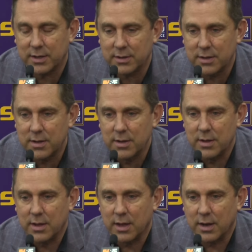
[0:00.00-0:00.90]

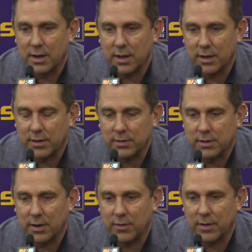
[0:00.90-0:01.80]
and
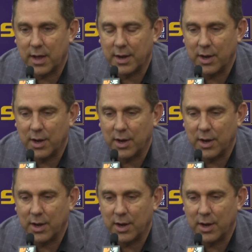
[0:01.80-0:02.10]
I